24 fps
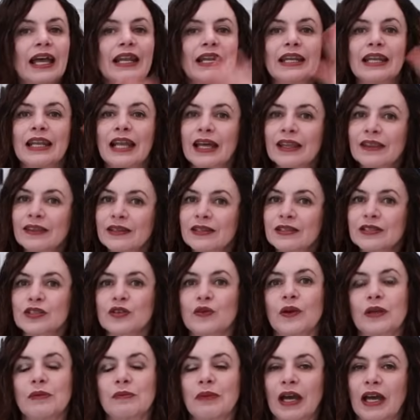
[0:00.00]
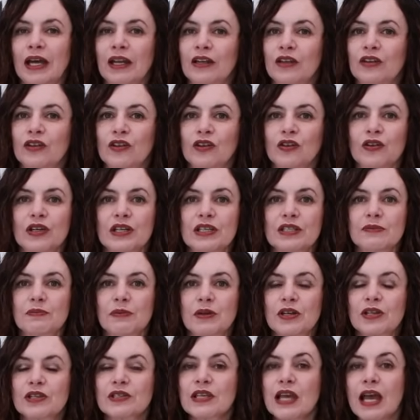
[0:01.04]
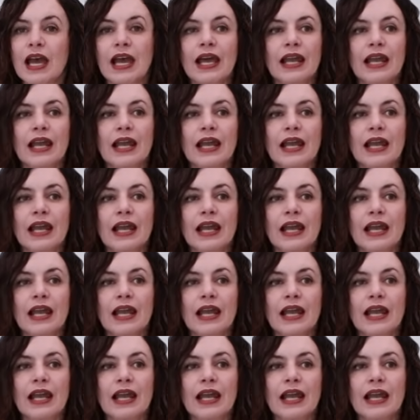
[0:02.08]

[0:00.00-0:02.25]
Nothing's going bad in your crispers.